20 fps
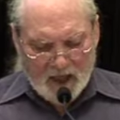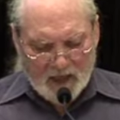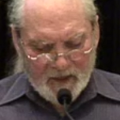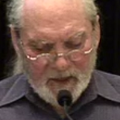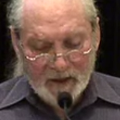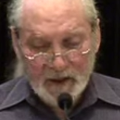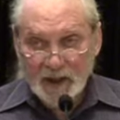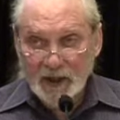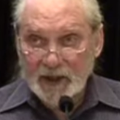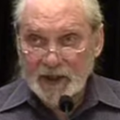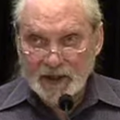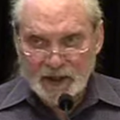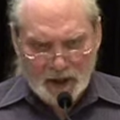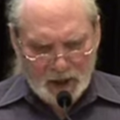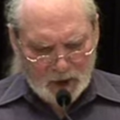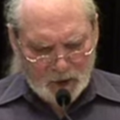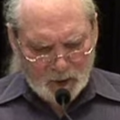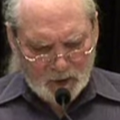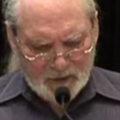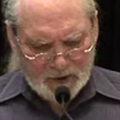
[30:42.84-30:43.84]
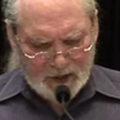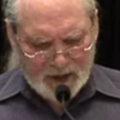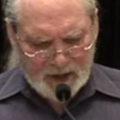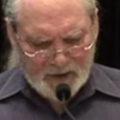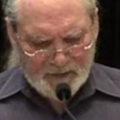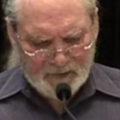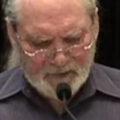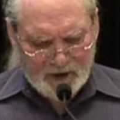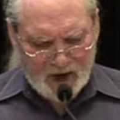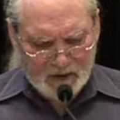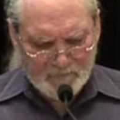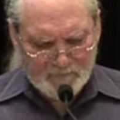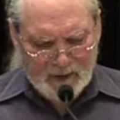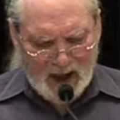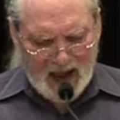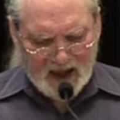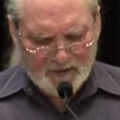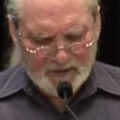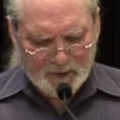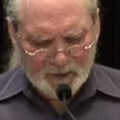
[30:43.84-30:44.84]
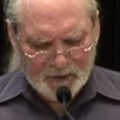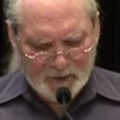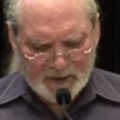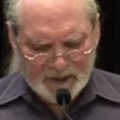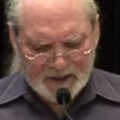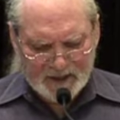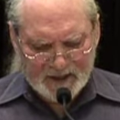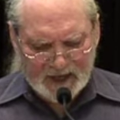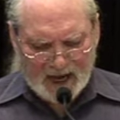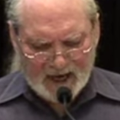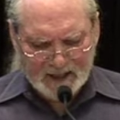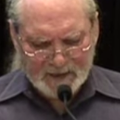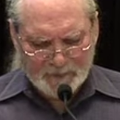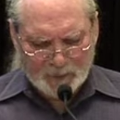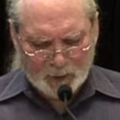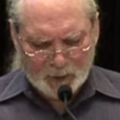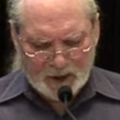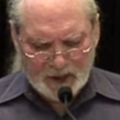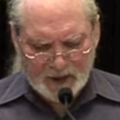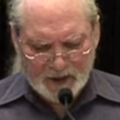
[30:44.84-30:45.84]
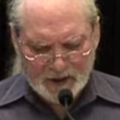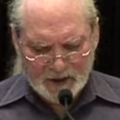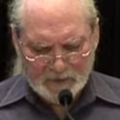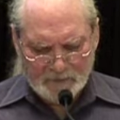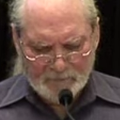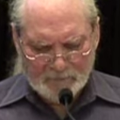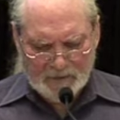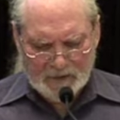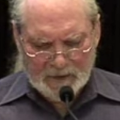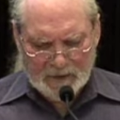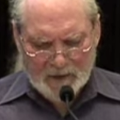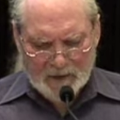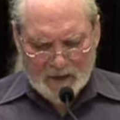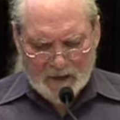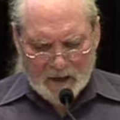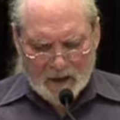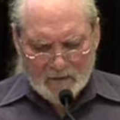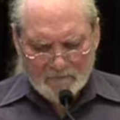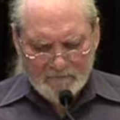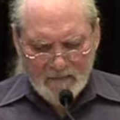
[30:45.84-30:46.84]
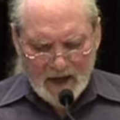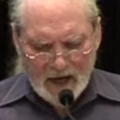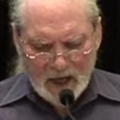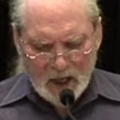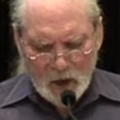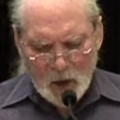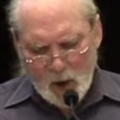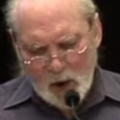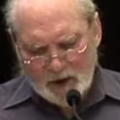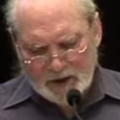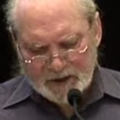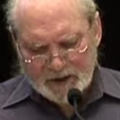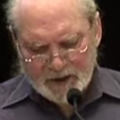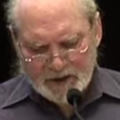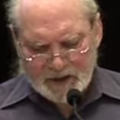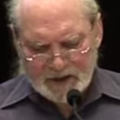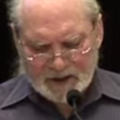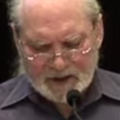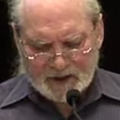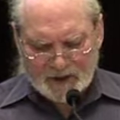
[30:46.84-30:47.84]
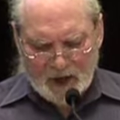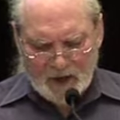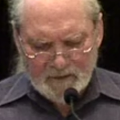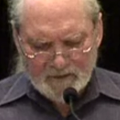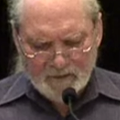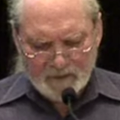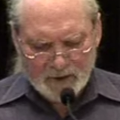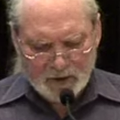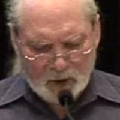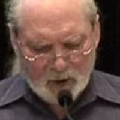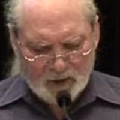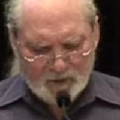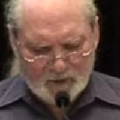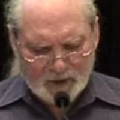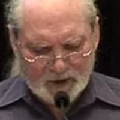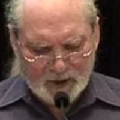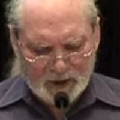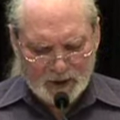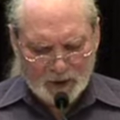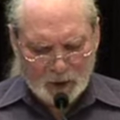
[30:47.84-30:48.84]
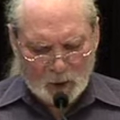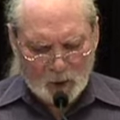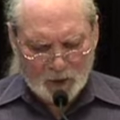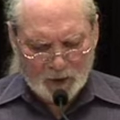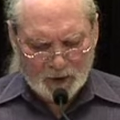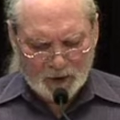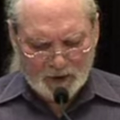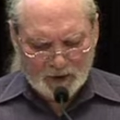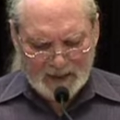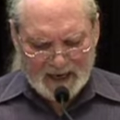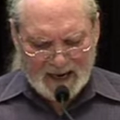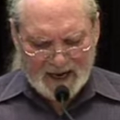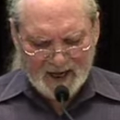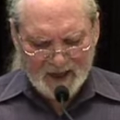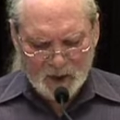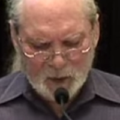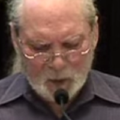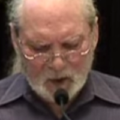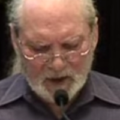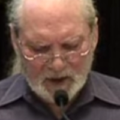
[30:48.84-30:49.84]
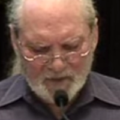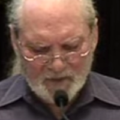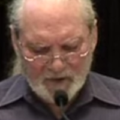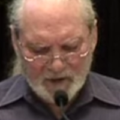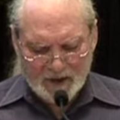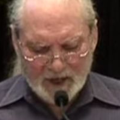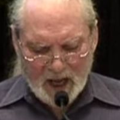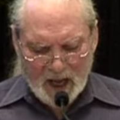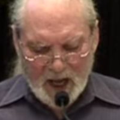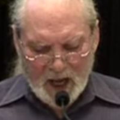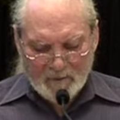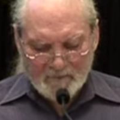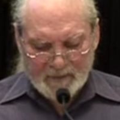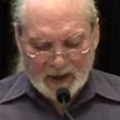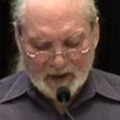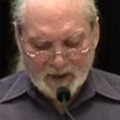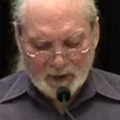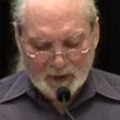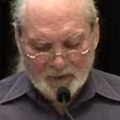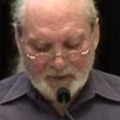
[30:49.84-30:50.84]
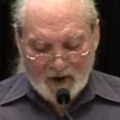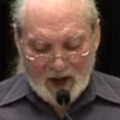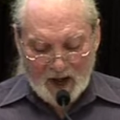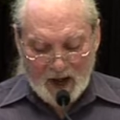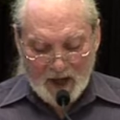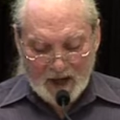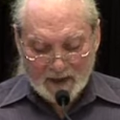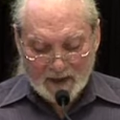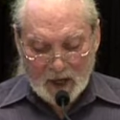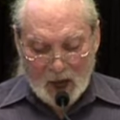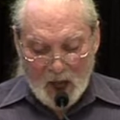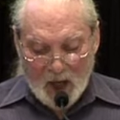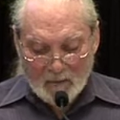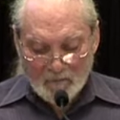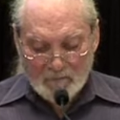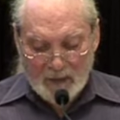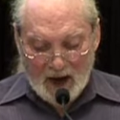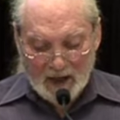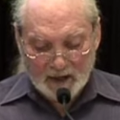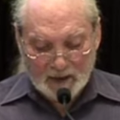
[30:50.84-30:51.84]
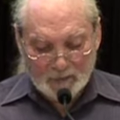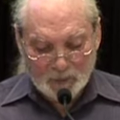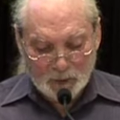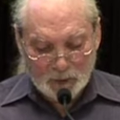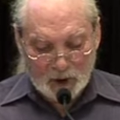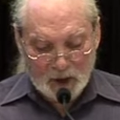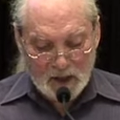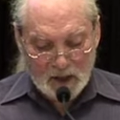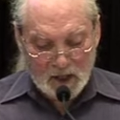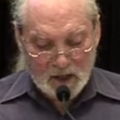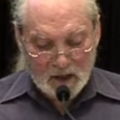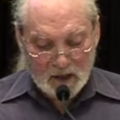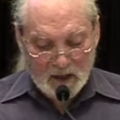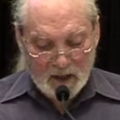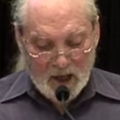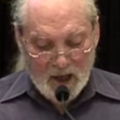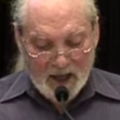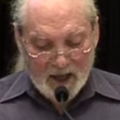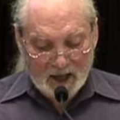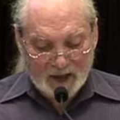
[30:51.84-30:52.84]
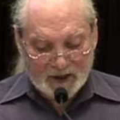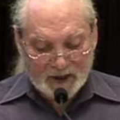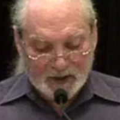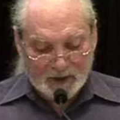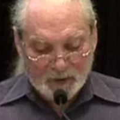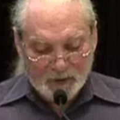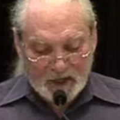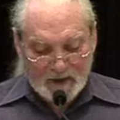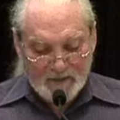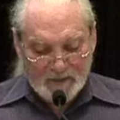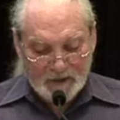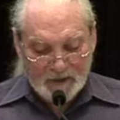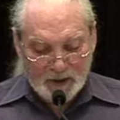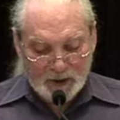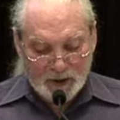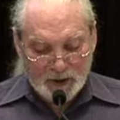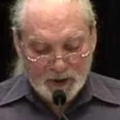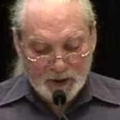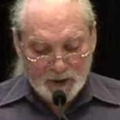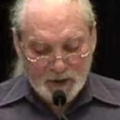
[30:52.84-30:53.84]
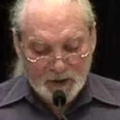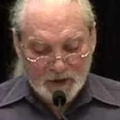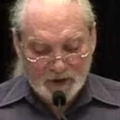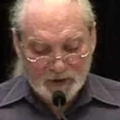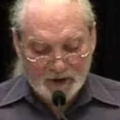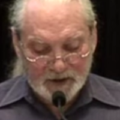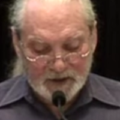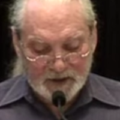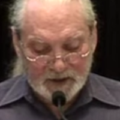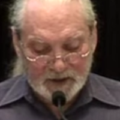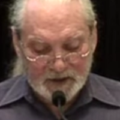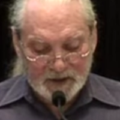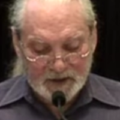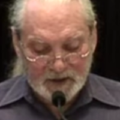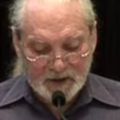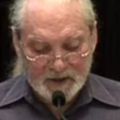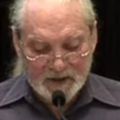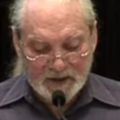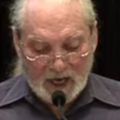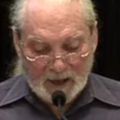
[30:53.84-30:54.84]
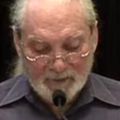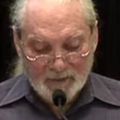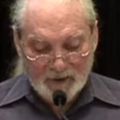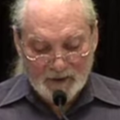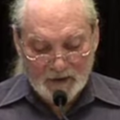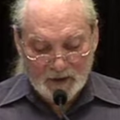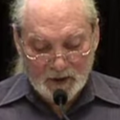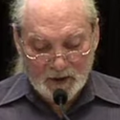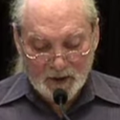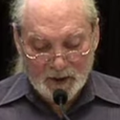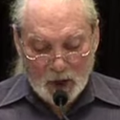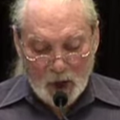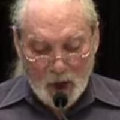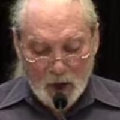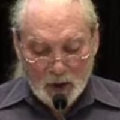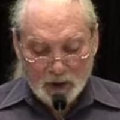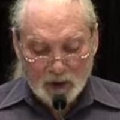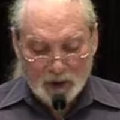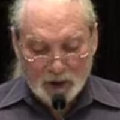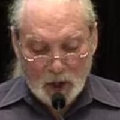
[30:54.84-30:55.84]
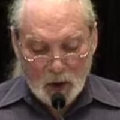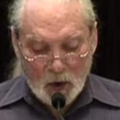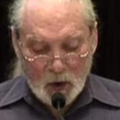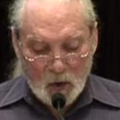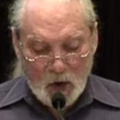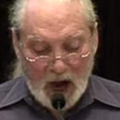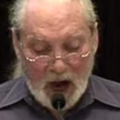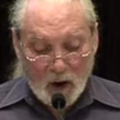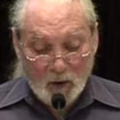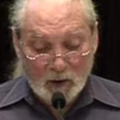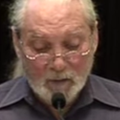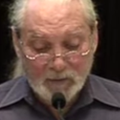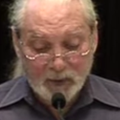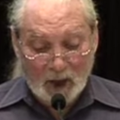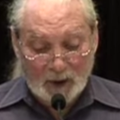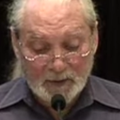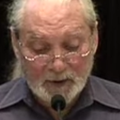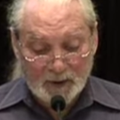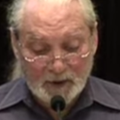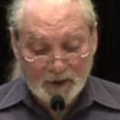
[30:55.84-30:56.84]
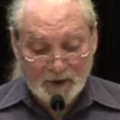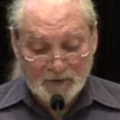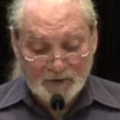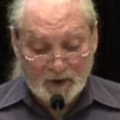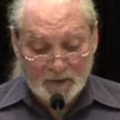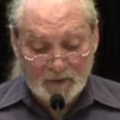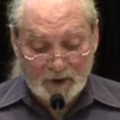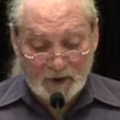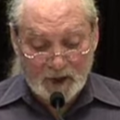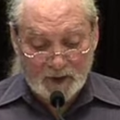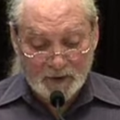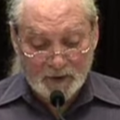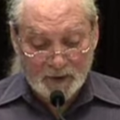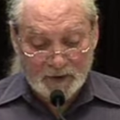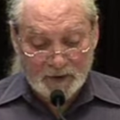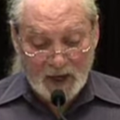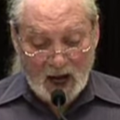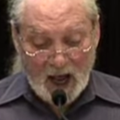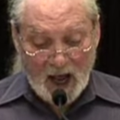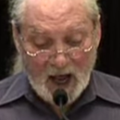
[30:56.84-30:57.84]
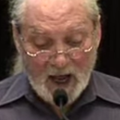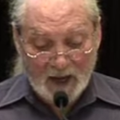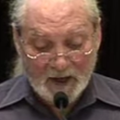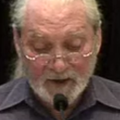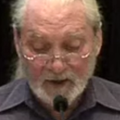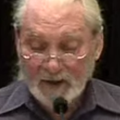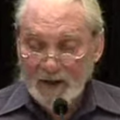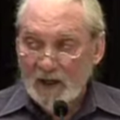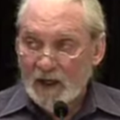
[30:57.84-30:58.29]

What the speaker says: Then in sheer relief and baffled exasperation, Ming hooks his thumbs over his shoulder and has one of his petrified, bottom-rung, extremely junior assistant deputies show our brothers from the other side